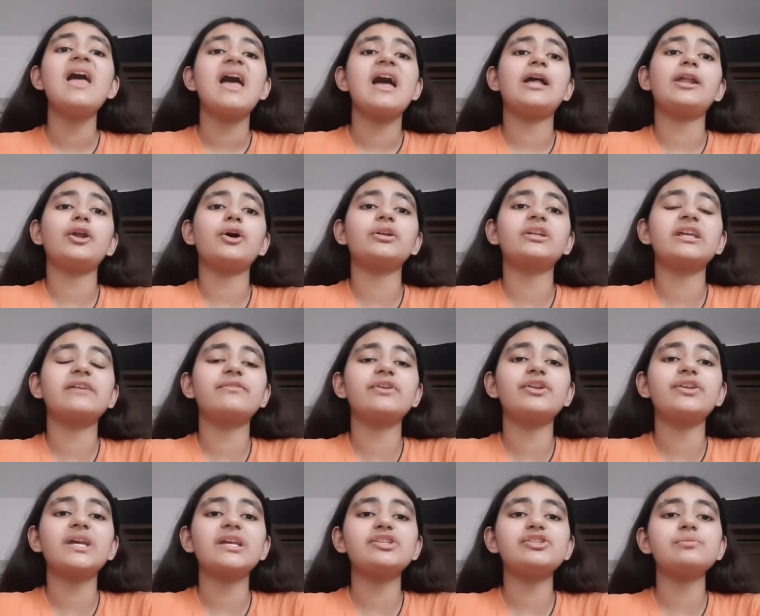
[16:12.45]
and octavia
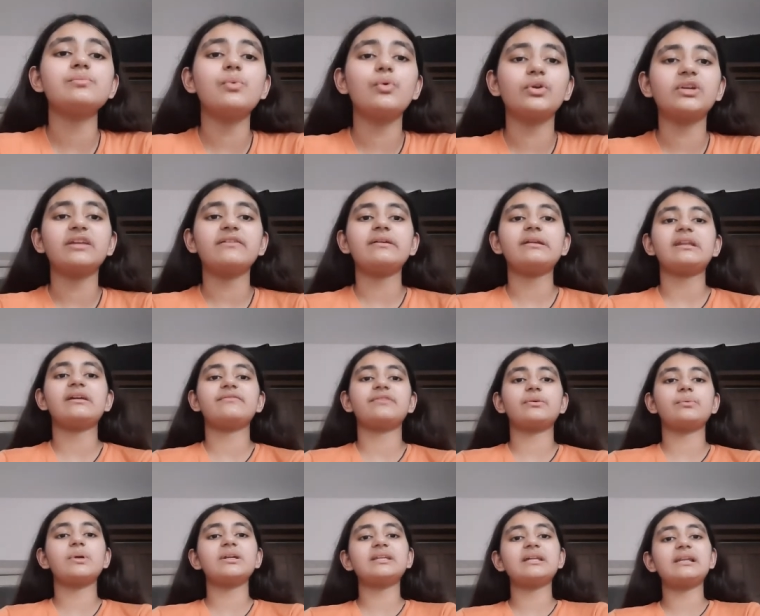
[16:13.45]
tries to motivate
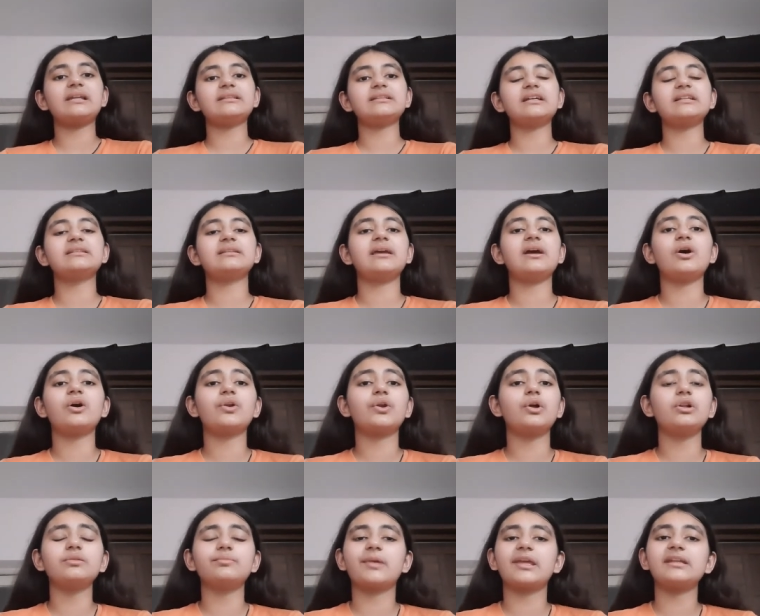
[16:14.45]
everyone telling that they are
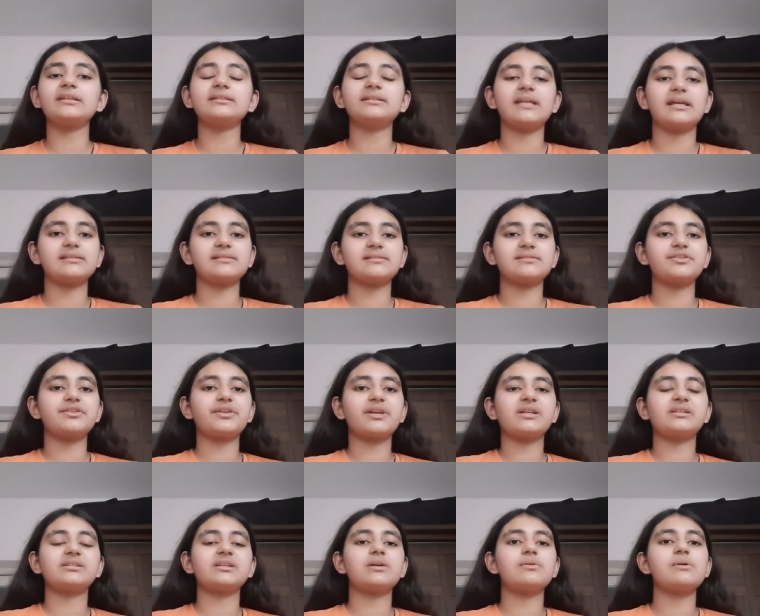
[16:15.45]
all being tested
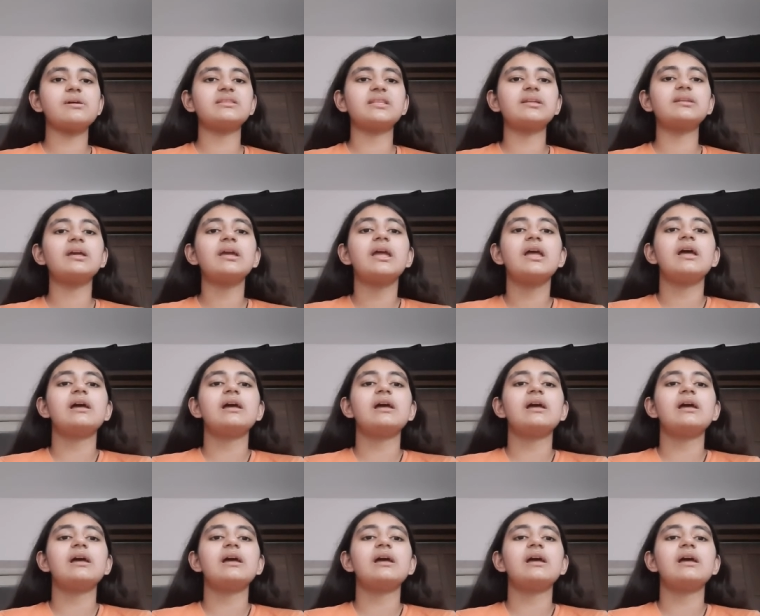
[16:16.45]
right now and that